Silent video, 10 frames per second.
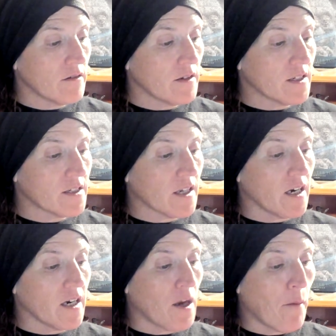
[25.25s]
A
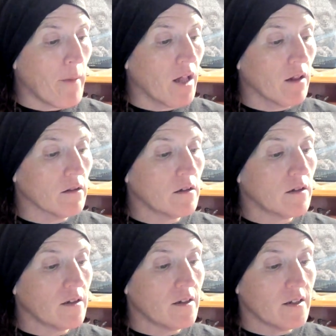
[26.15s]
skinny dumbbell,
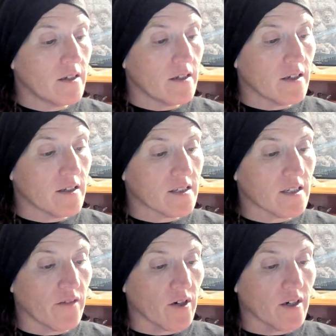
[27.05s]
a
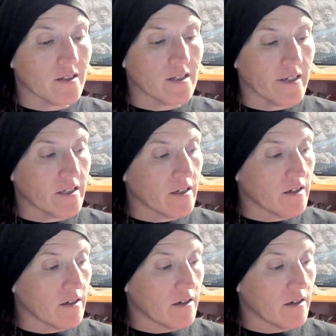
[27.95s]
sliver a slit.